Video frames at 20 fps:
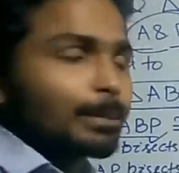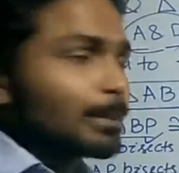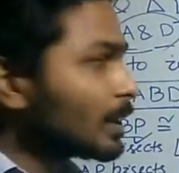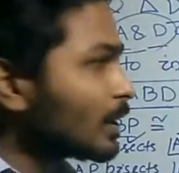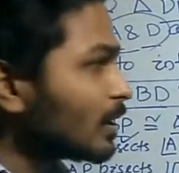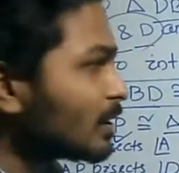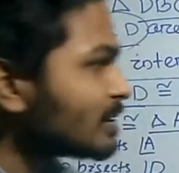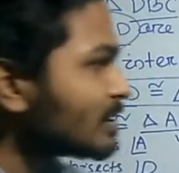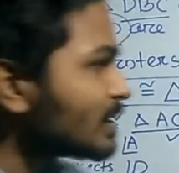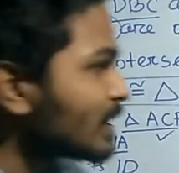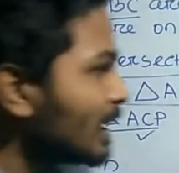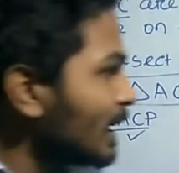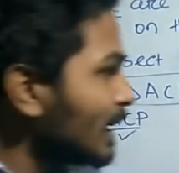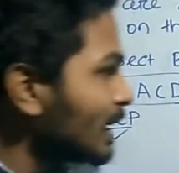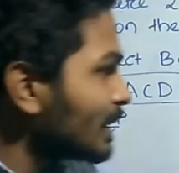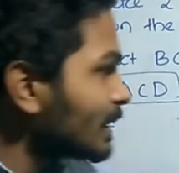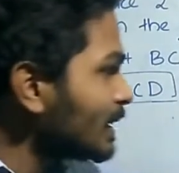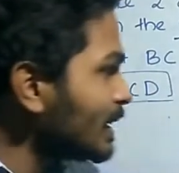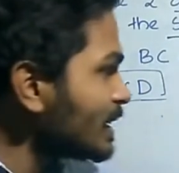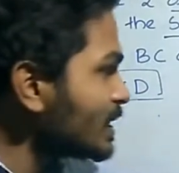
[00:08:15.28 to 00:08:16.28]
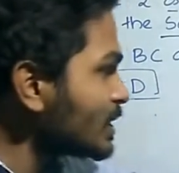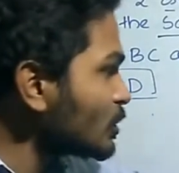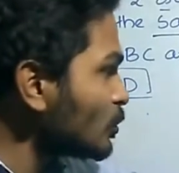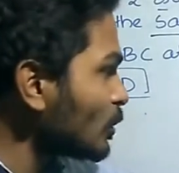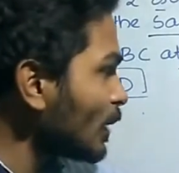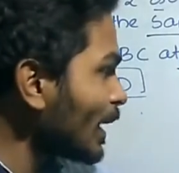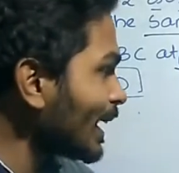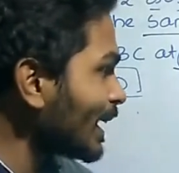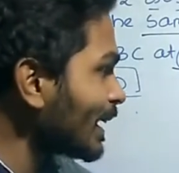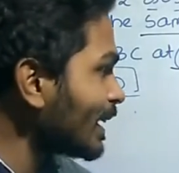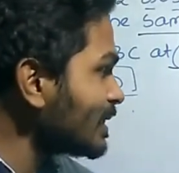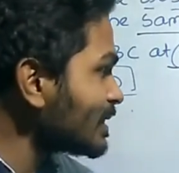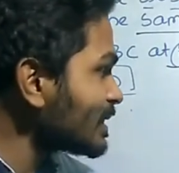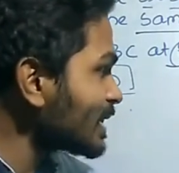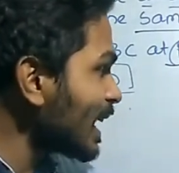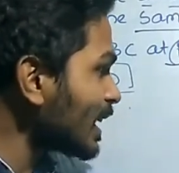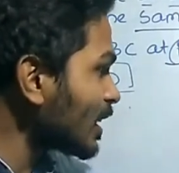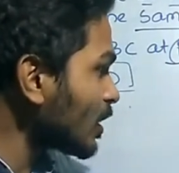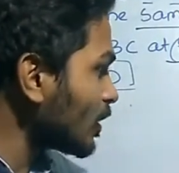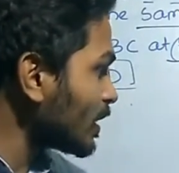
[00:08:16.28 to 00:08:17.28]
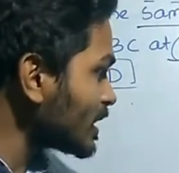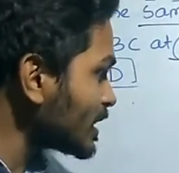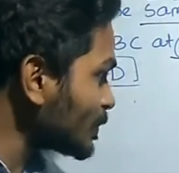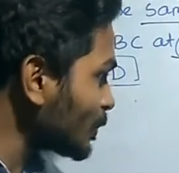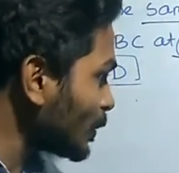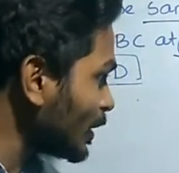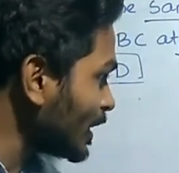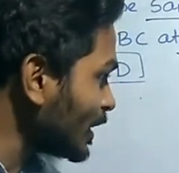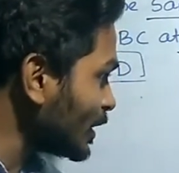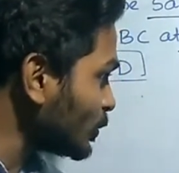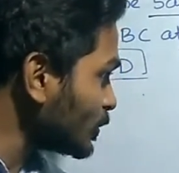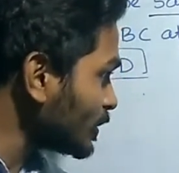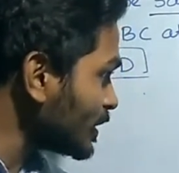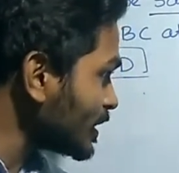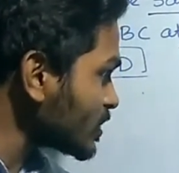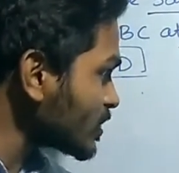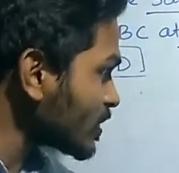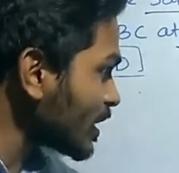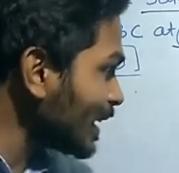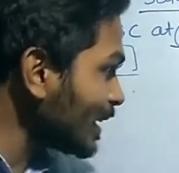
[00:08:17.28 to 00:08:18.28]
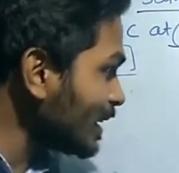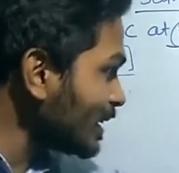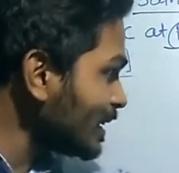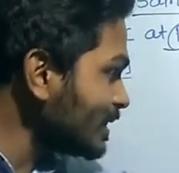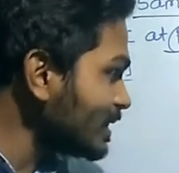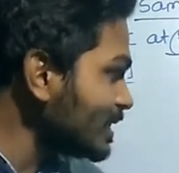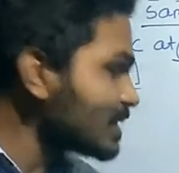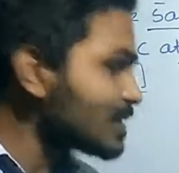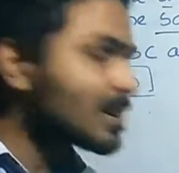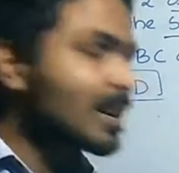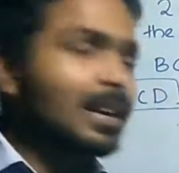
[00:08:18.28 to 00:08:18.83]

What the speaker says: Because these two angles are corresponding to this triangle